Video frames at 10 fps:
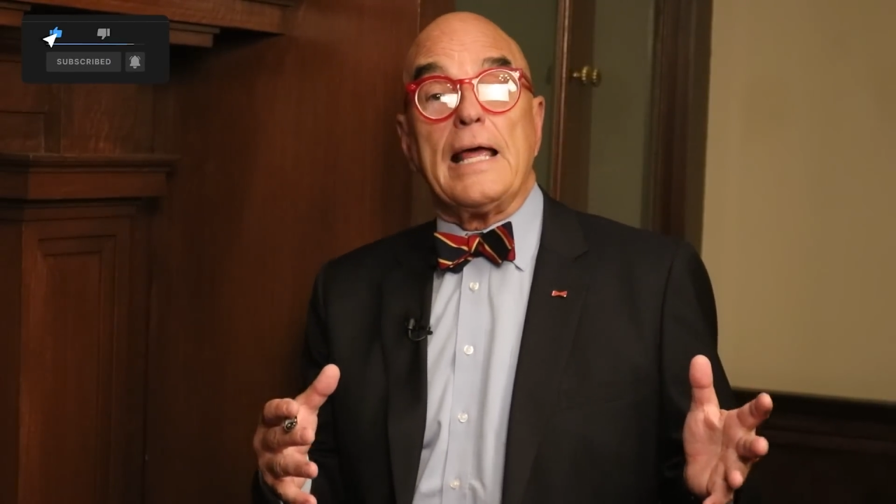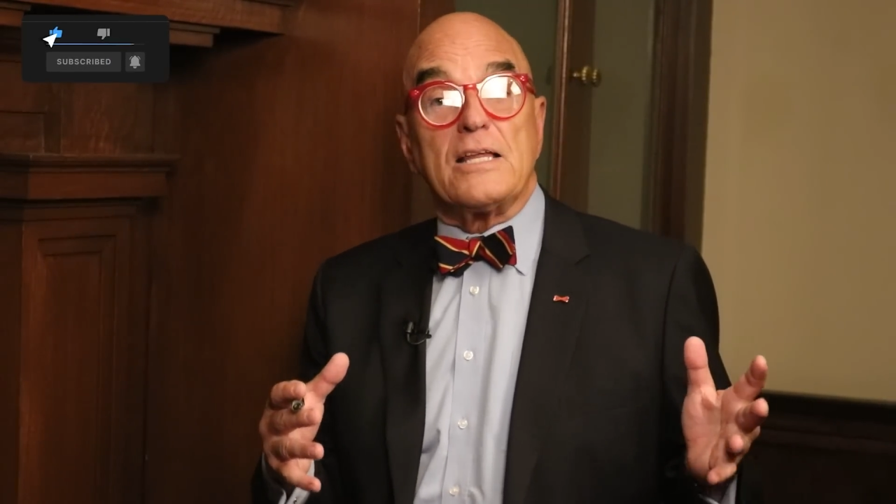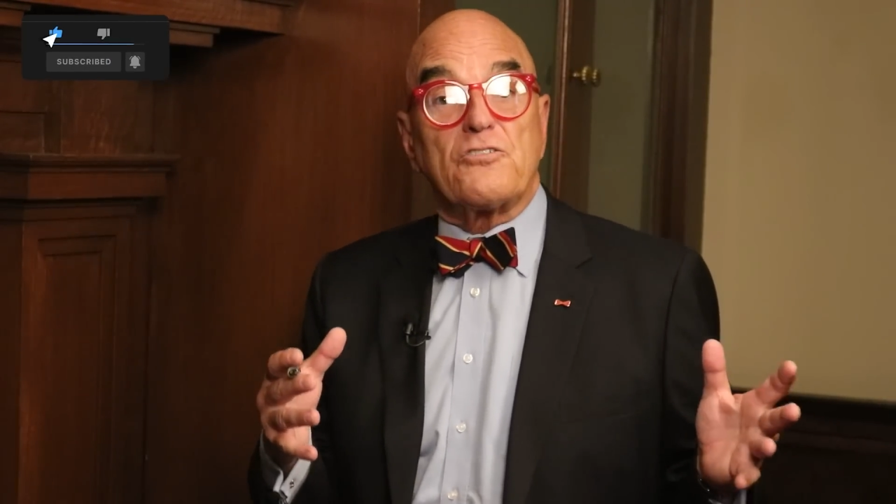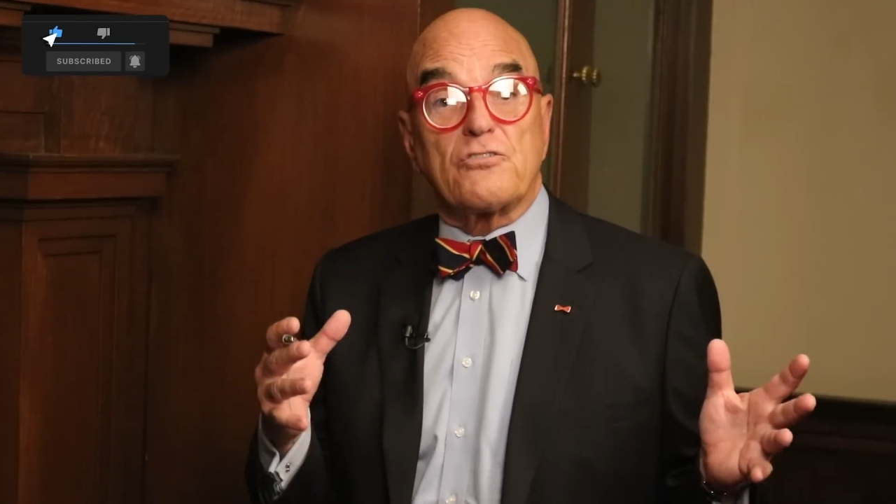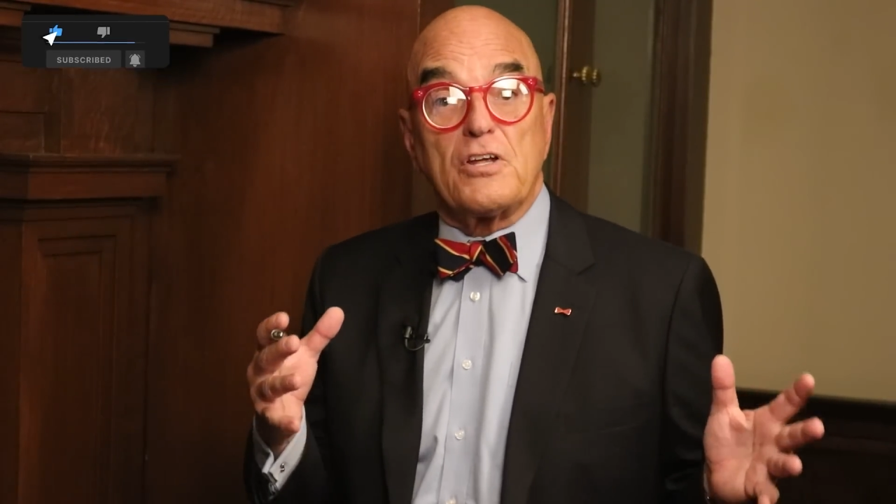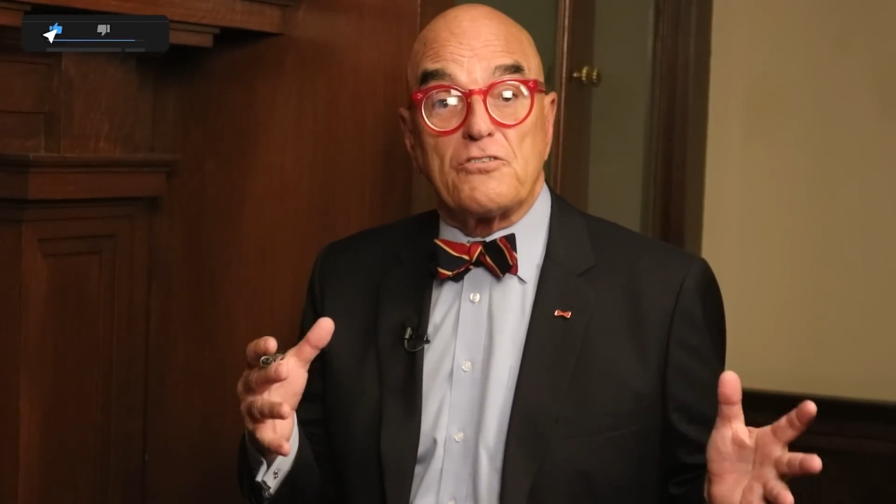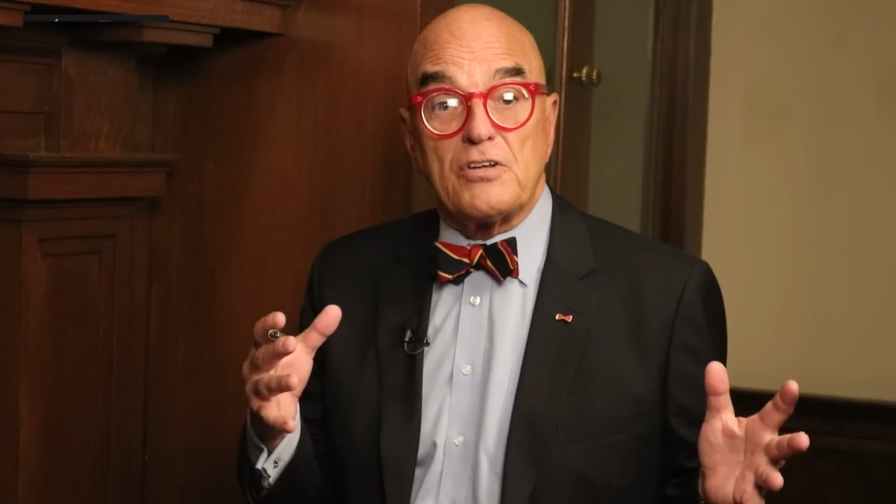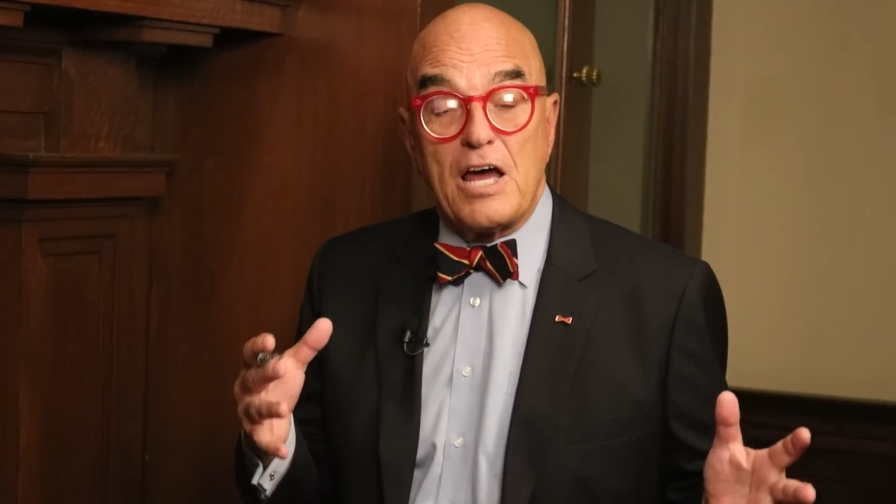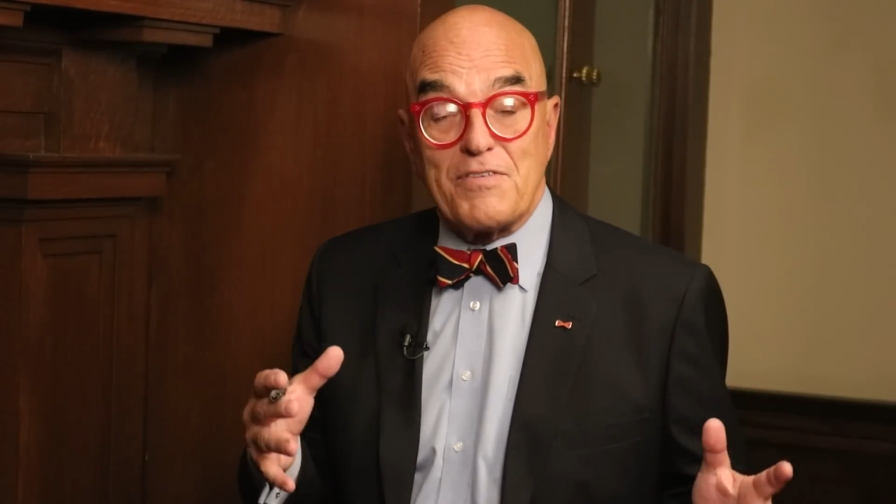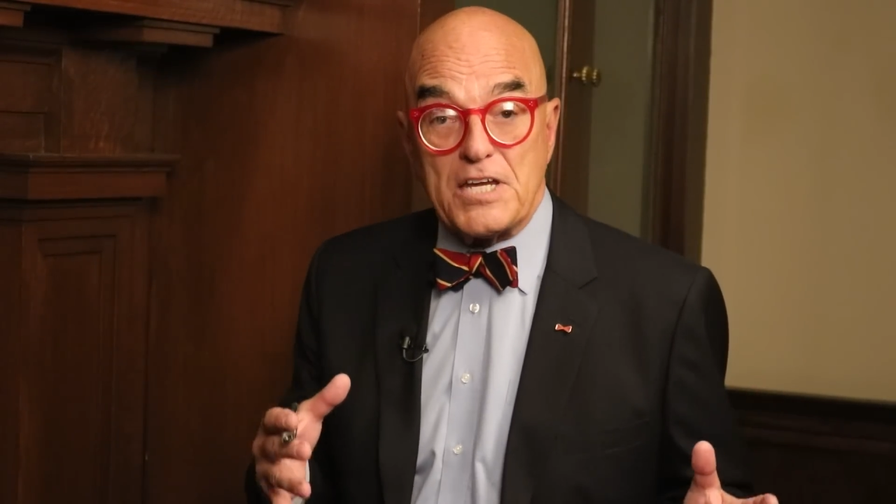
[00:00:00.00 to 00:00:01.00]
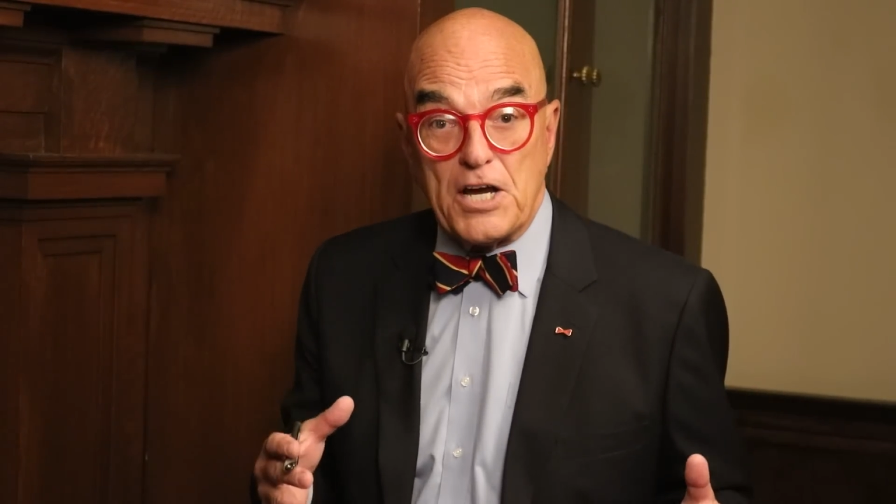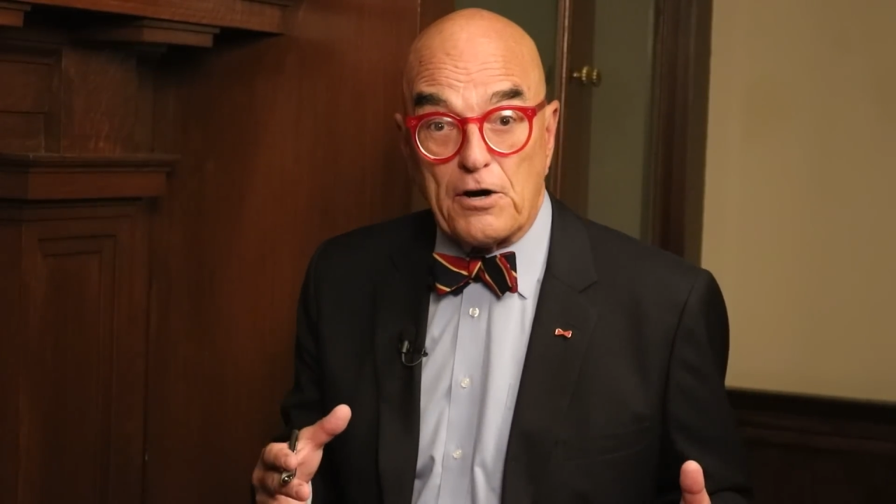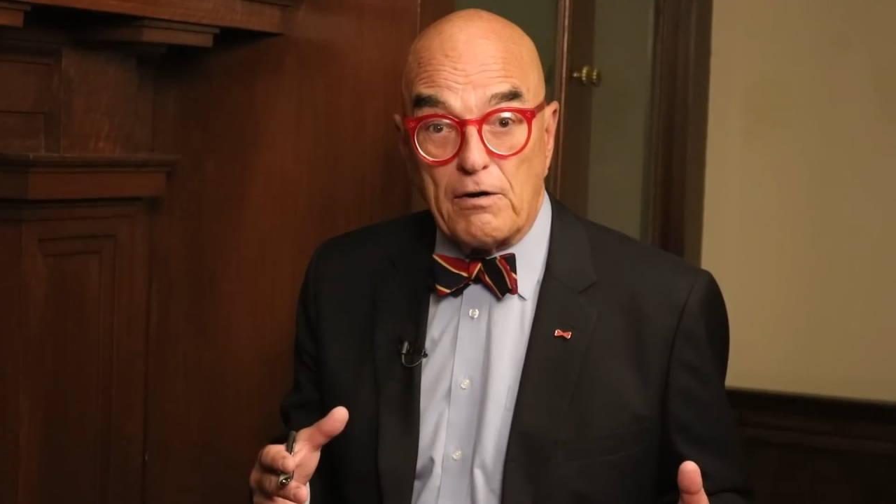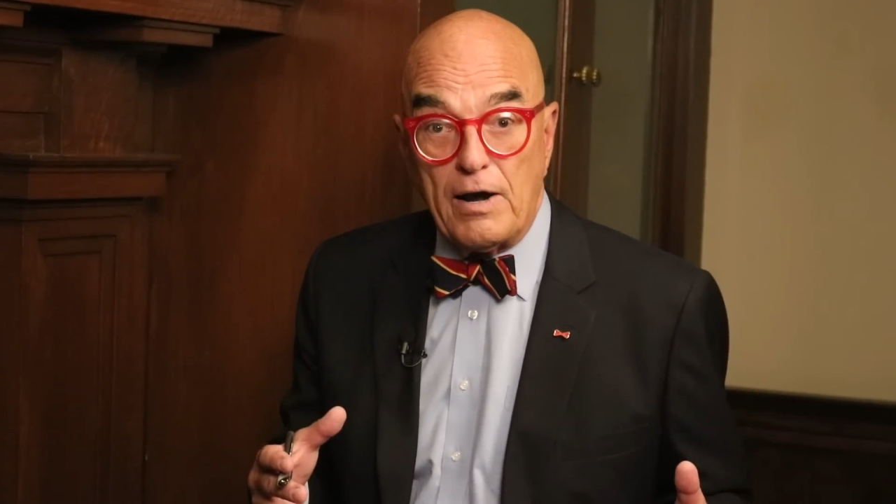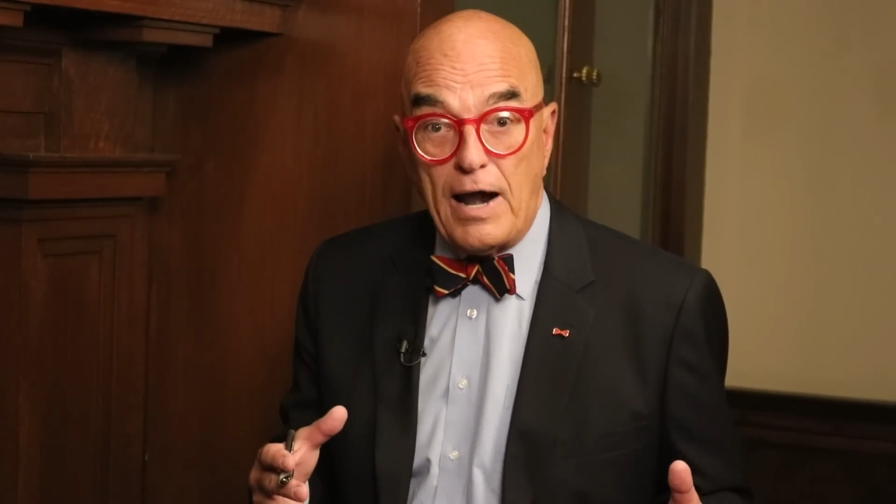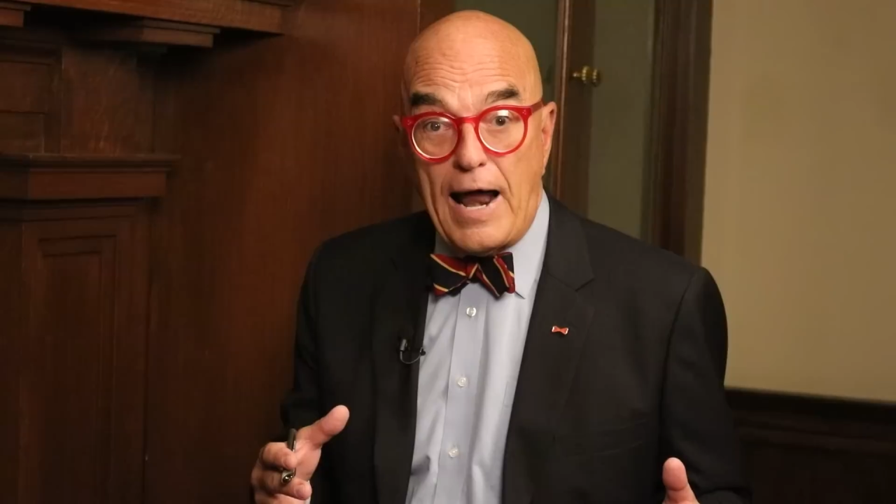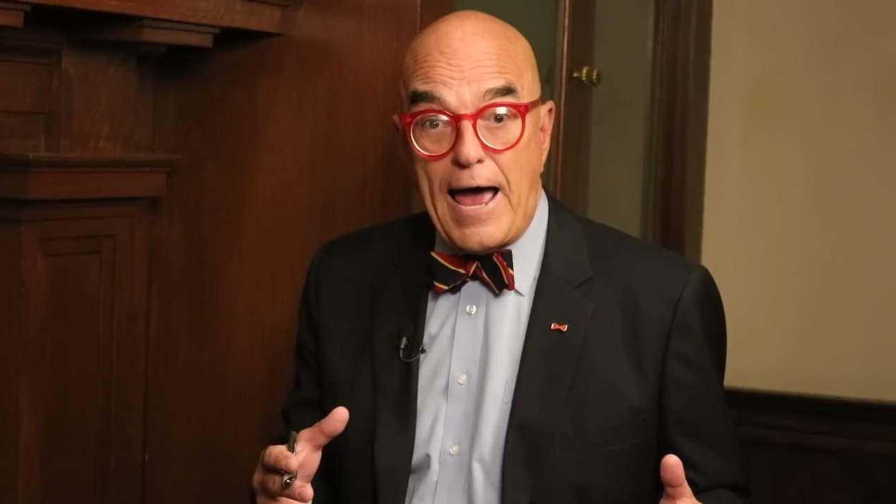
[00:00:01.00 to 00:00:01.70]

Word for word: the Citizen of the Year